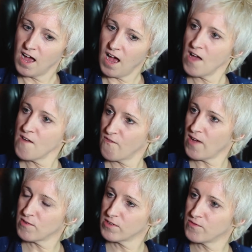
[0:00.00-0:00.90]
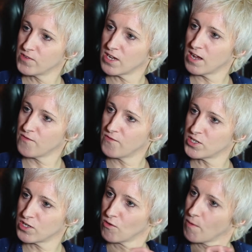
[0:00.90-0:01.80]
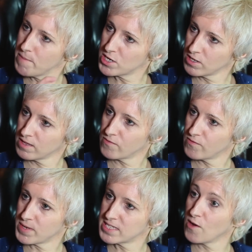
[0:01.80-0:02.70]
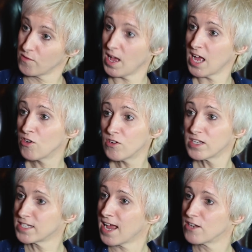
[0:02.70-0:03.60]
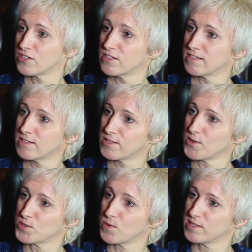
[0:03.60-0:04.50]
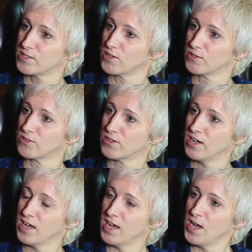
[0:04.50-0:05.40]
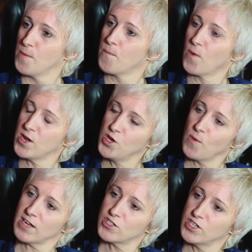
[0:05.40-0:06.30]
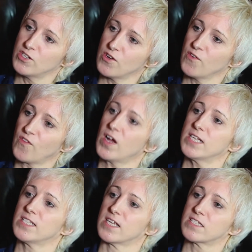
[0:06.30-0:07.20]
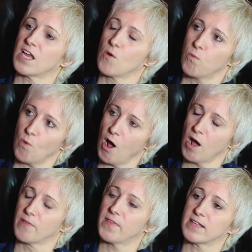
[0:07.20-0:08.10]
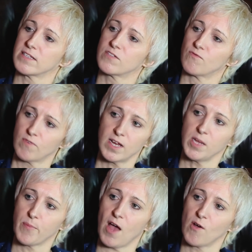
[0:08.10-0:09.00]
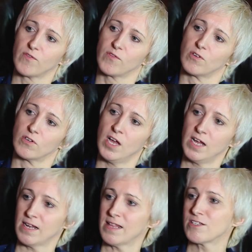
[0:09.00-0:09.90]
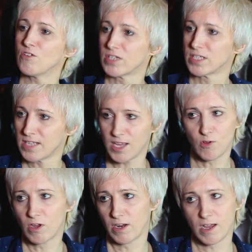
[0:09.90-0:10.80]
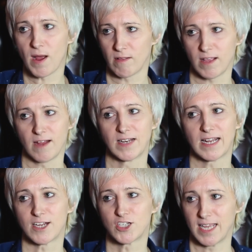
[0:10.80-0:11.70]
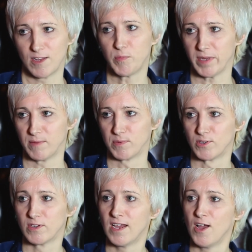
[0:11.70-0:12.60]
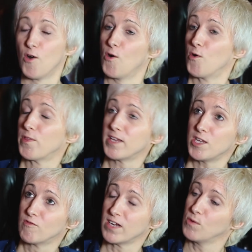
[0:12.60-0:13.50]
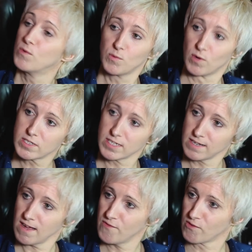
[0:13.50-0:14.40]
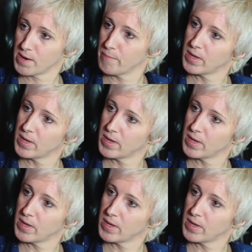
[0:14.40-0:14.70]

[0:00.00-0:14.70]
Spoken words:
I found a vision or a mission for myself that I could attach those words to. When you actually do find it, it's like, wow, that's really powerful. Now, that's not to say you're going to go out there and actually kill people, or that you really would want to die for it.